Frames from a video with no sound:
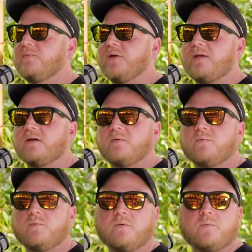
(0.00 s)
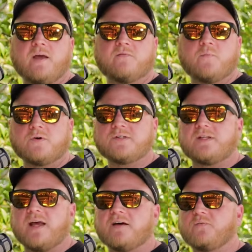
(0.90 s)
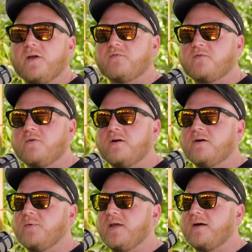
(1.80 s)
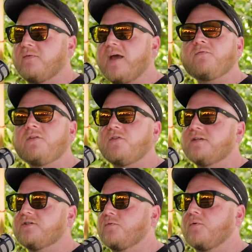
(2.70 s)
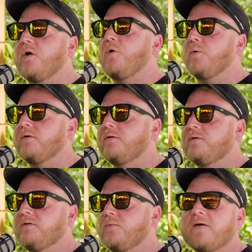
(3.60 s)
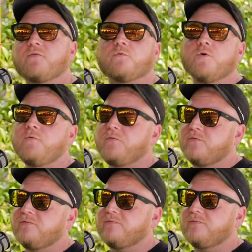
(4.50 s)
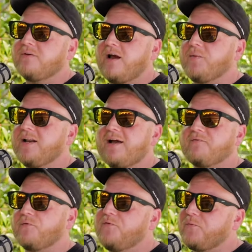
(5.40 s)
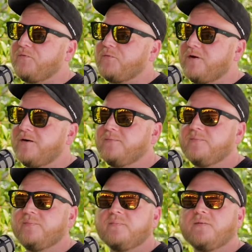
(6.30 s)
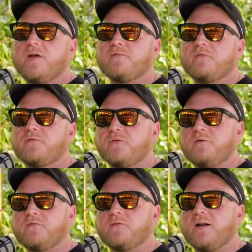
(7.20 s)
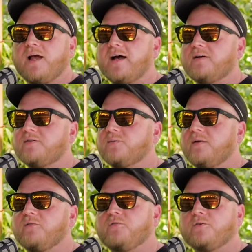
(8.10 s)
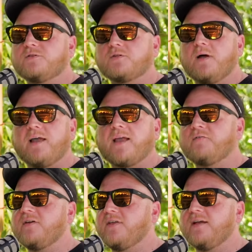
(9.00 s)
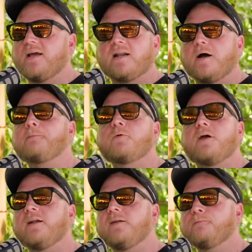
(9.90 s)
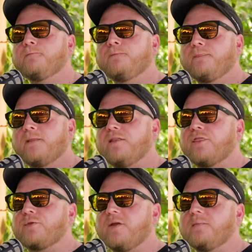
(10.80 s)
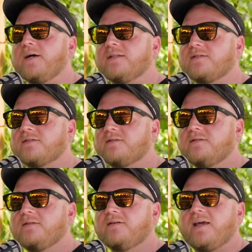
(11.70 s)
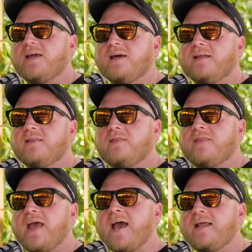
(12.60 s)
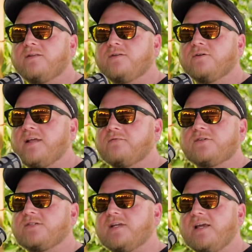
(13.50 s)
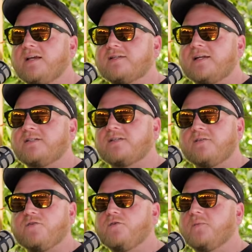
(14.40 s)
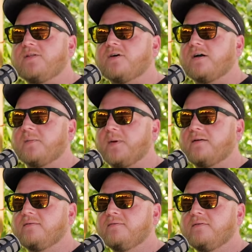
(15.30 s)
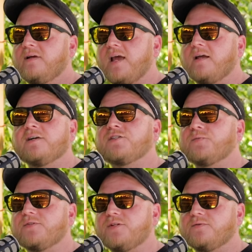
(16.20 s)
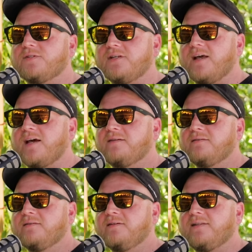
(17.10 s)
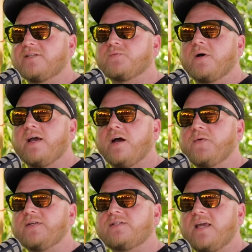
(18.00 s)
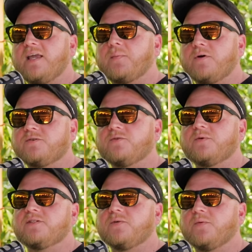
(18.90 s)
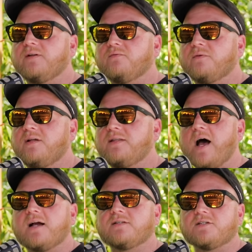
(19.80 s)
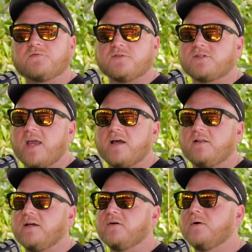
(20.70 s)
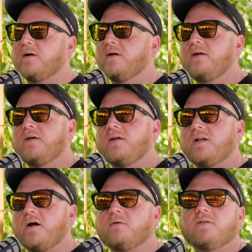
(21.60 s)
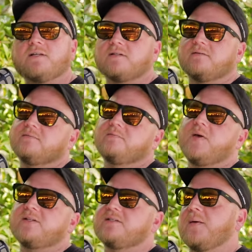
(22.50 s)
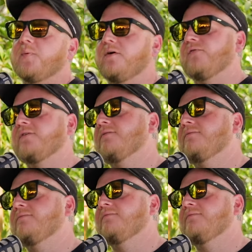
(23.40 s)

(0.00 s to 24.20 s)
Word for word: We we have more staff, we have a runner, we have everything's grown. Yeah. We have a roof. I, we didn't have a roof before. Yeah, yeah, yeah. We have a full front of house. We have a full like everything got upgraded in three months. And that you'll never see because that's stuff you and me talk about. Yeah. And customers don't see that. That's why I always take it personal when someone knocks us for scaling or, you know, listen, pizza's not perfect.